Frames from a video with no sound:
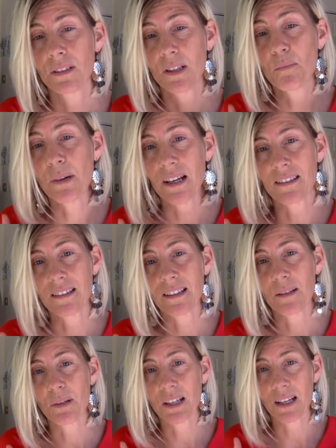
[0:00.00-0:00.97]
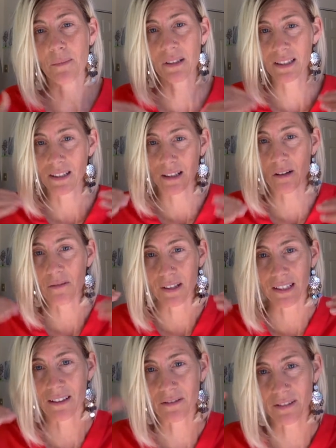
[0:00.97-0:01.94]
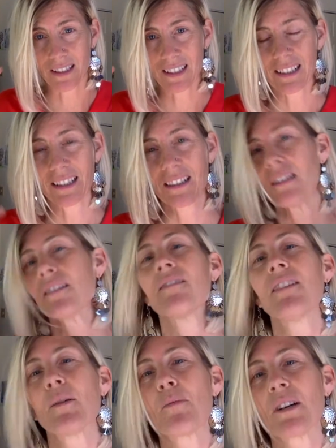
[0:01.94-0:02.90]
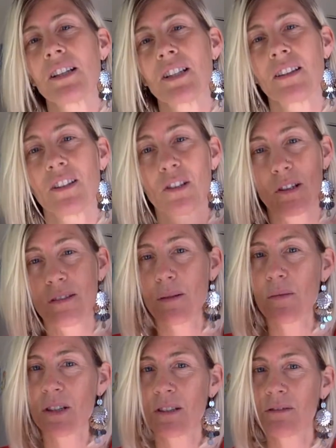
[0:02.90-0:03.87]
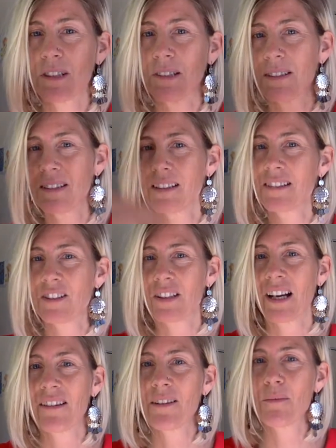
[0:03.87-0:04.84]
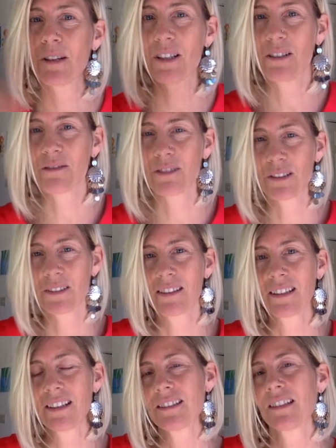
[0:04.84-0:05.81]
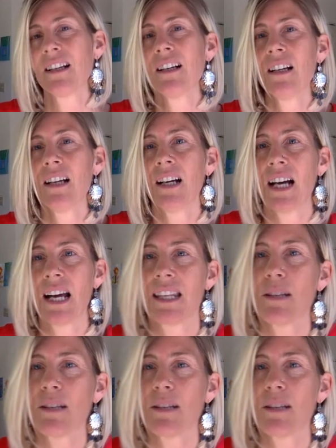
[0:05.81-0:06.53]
basically become of a different vibration. There's low vibrational frequencies, there's high vibrational frequencies, and